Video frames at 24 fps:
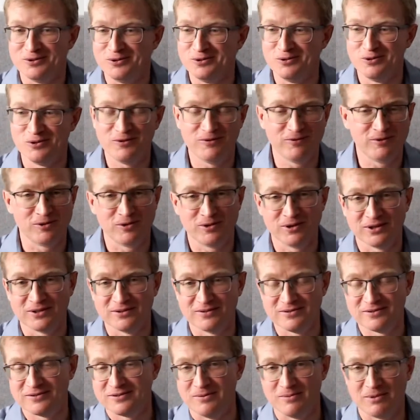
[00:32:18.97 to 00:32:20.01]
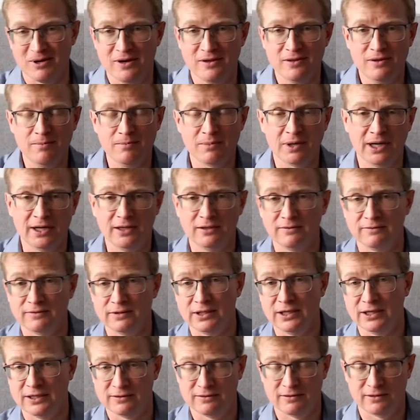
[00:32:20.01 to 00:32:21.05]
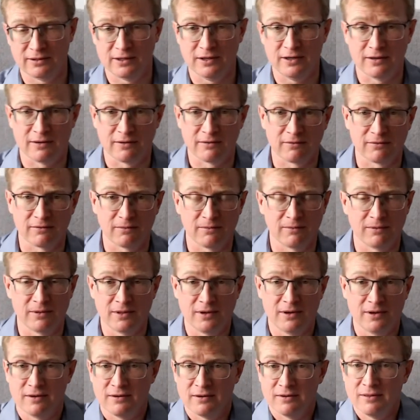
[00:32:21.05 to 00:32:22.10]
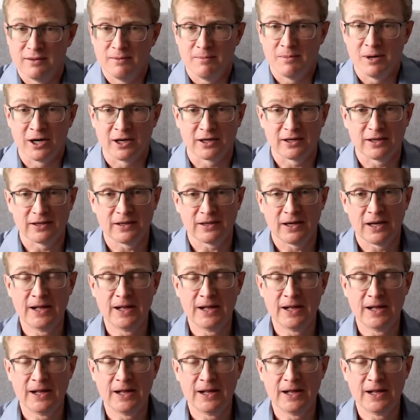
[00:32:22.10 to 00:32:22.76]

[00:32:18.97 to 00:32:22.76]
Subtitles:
look for some other brand of electric cars when they're on the market.